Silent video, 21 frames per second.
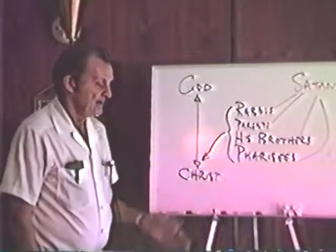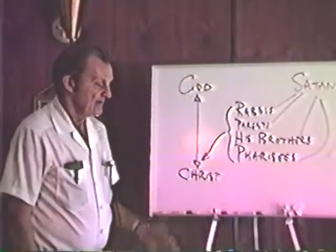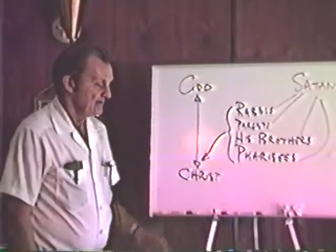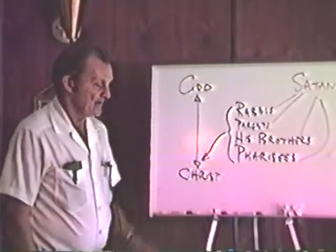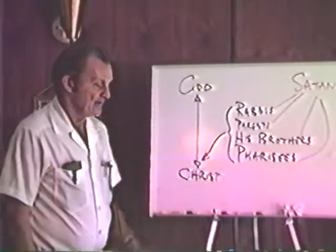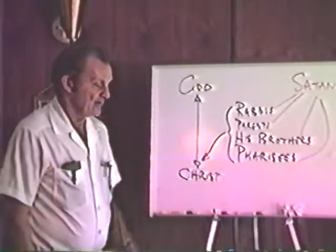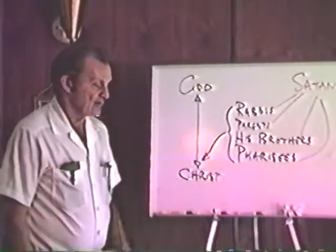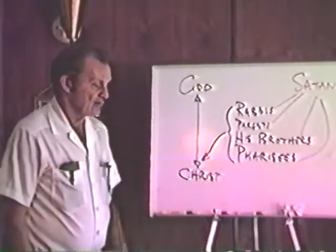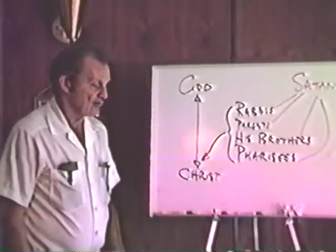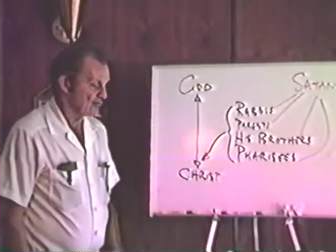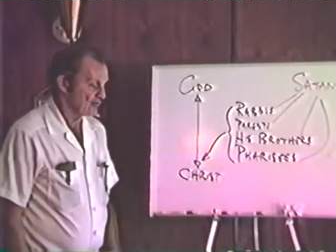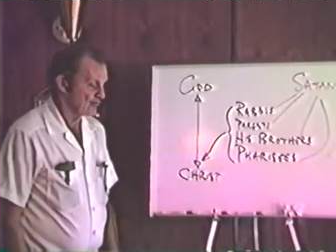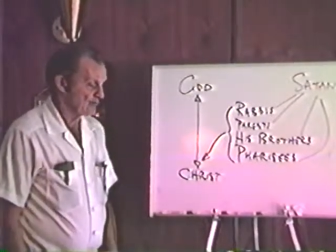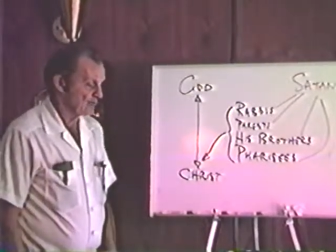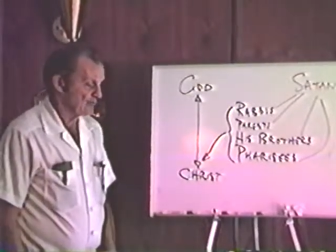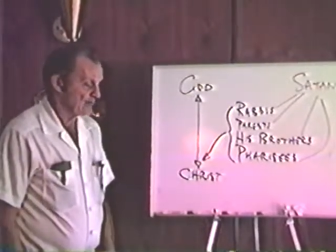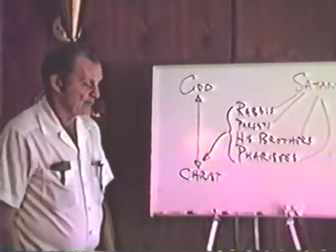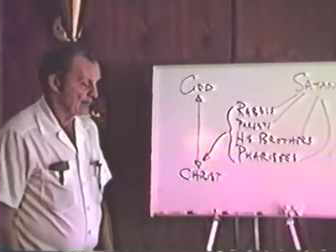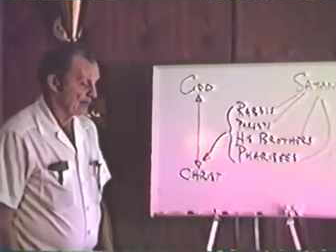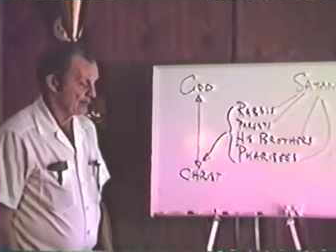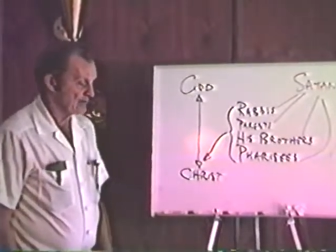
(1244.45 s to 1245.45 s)
then of course
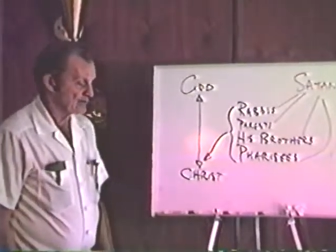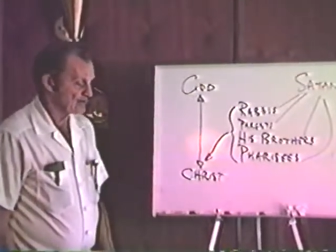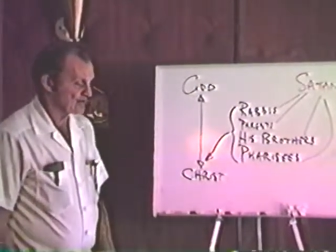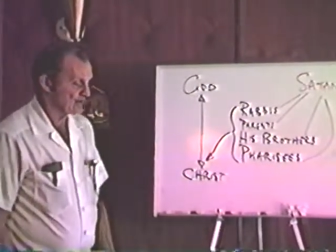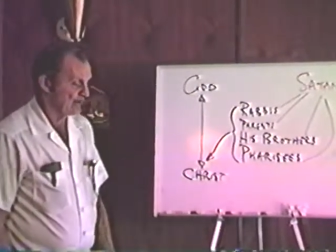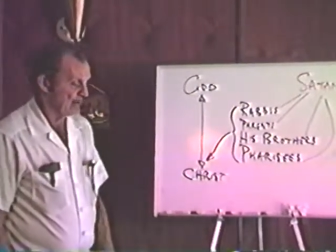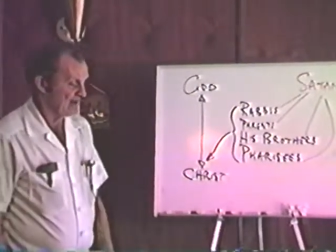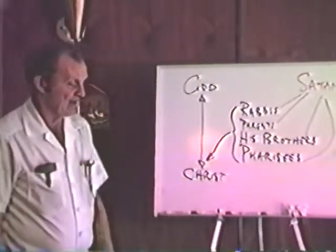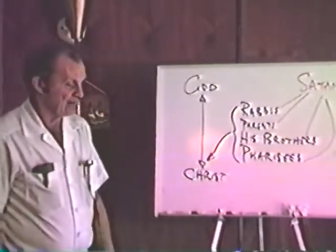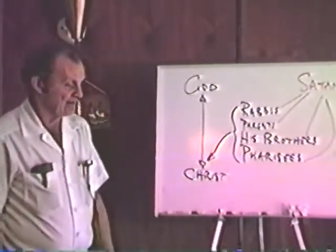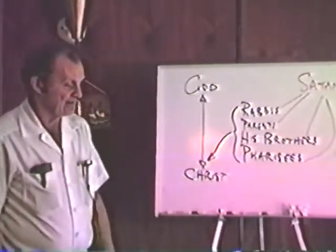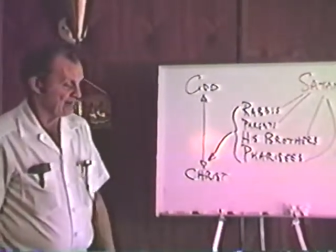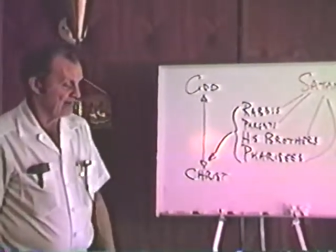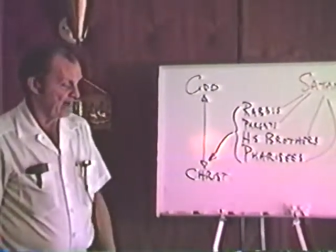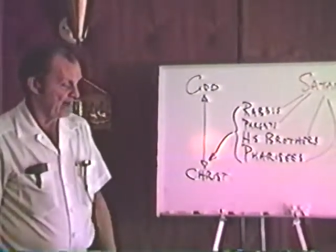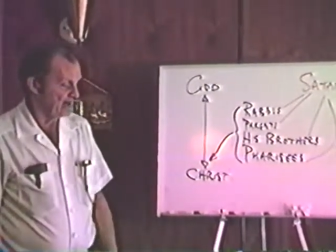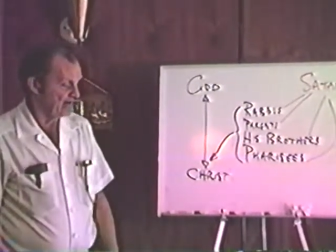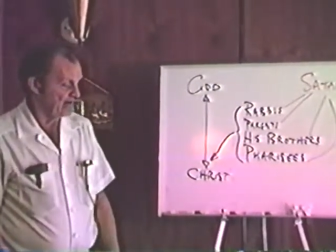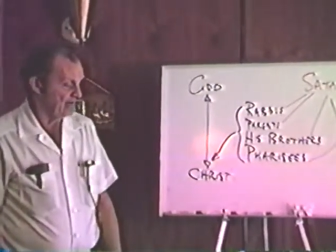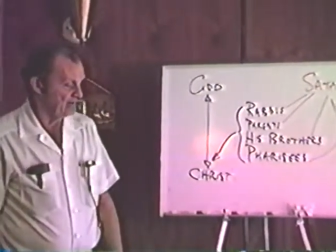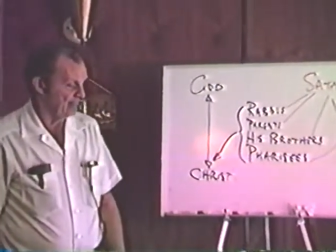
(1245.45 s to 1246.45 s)
we'd understand
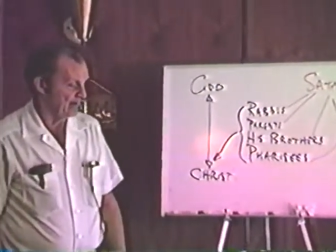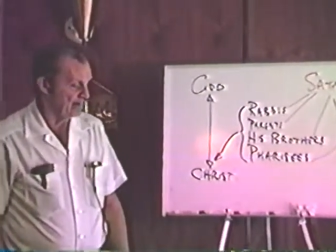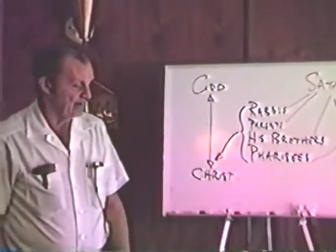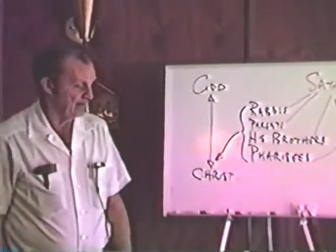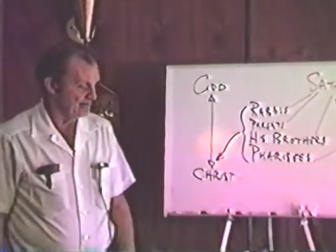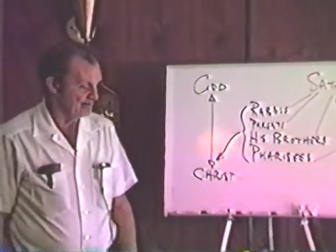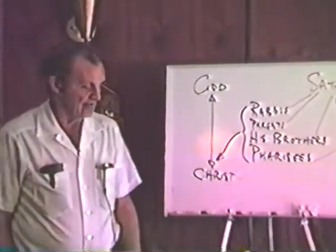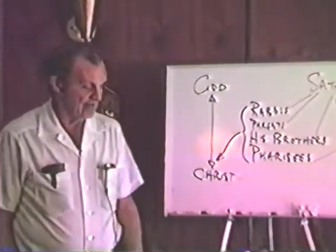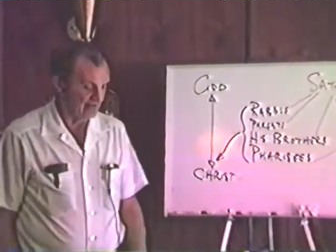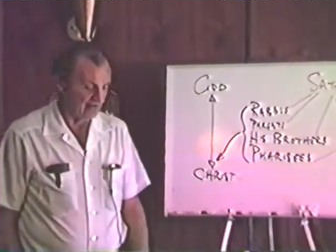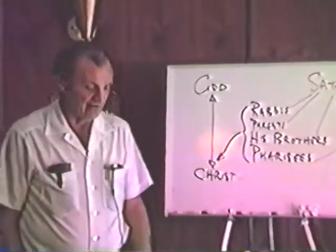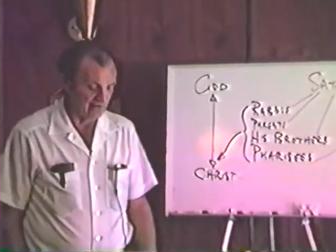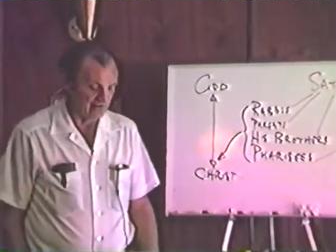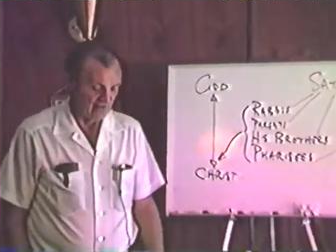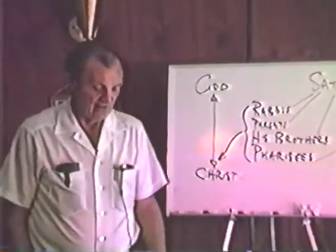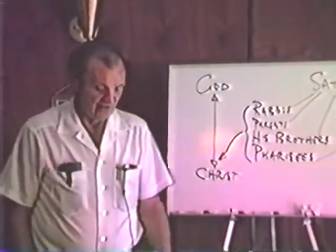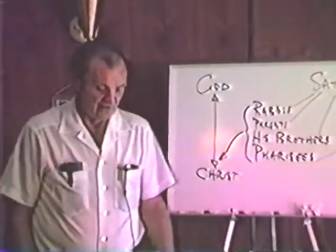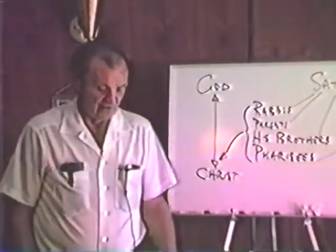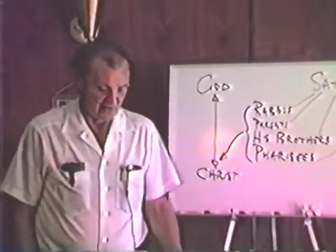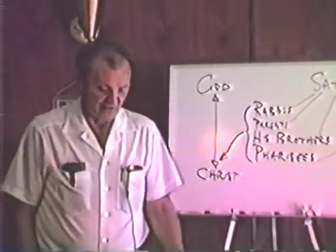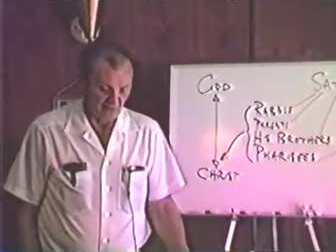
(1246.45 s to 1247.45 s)
how he maintained
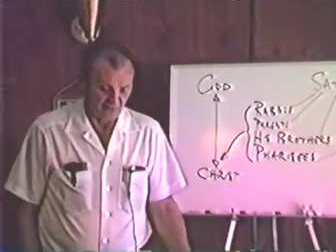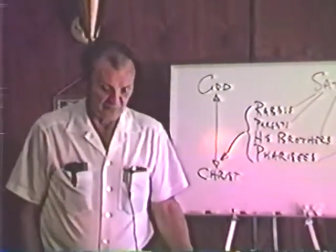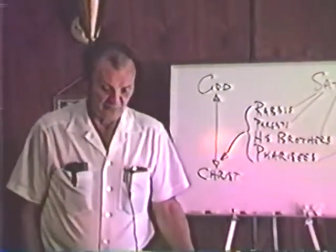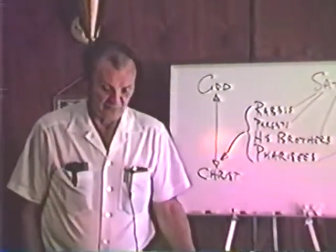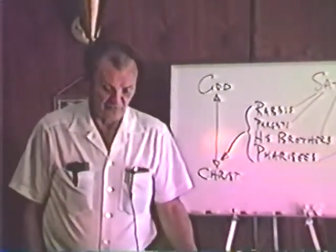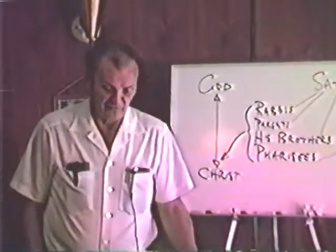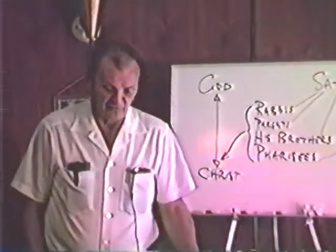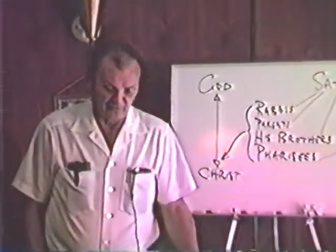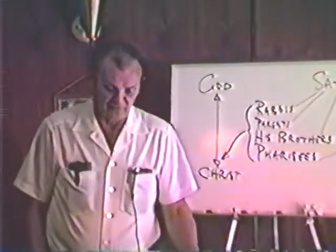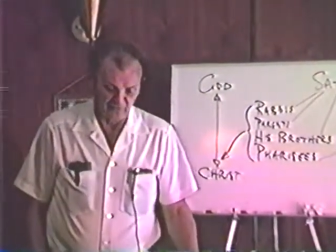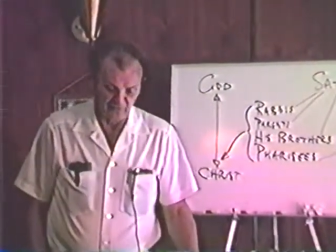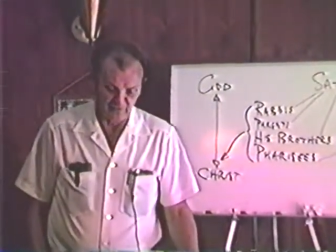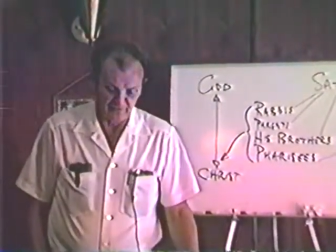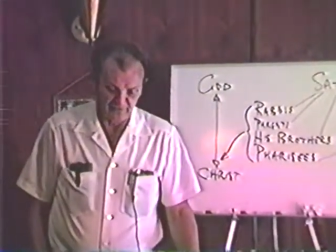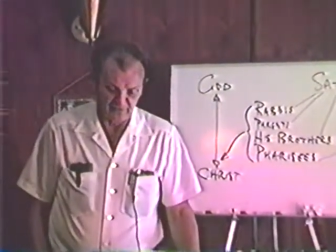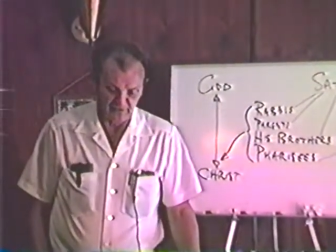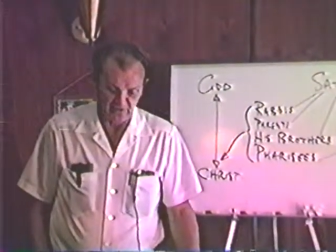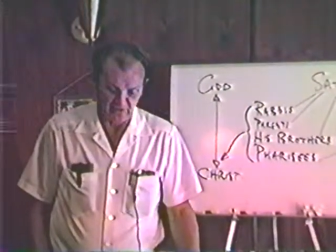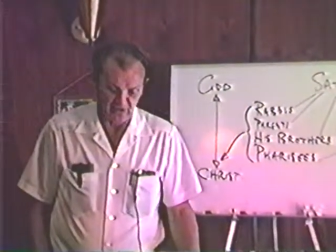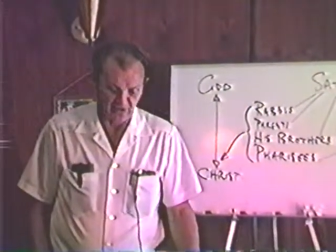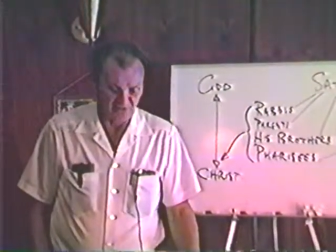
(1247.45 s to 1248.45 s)
a perfect life at
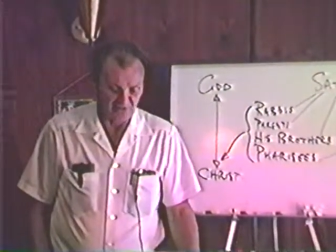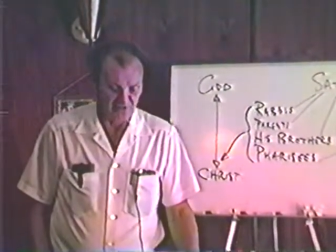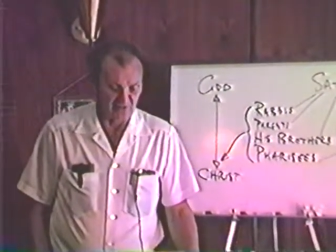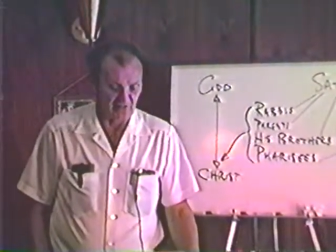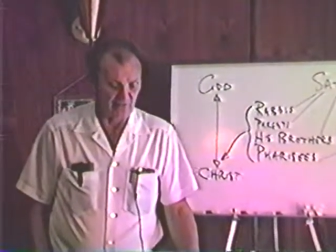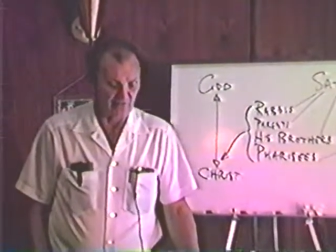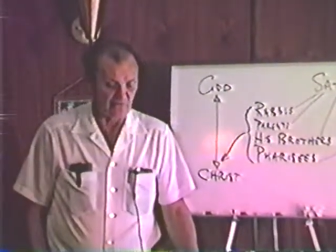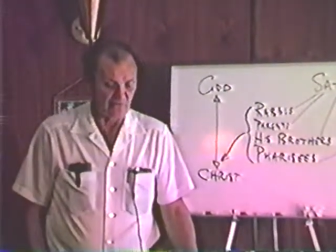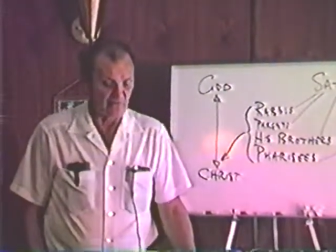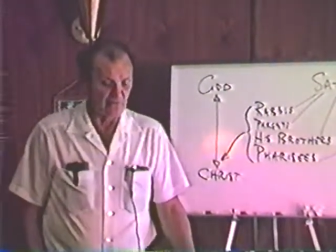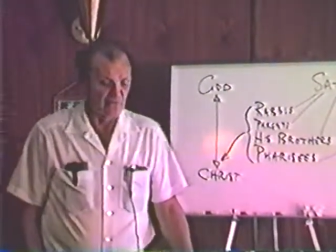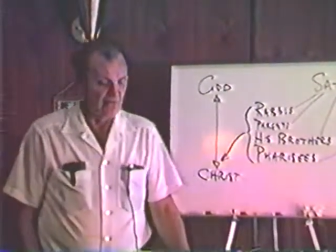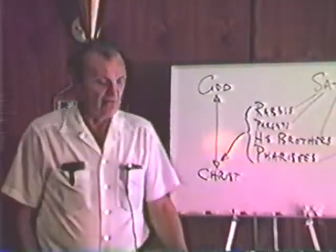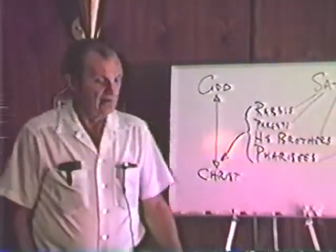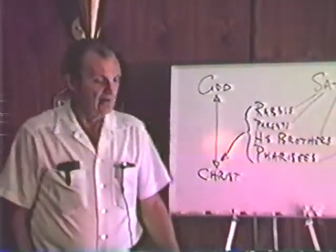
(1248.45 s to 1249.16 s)
that age level.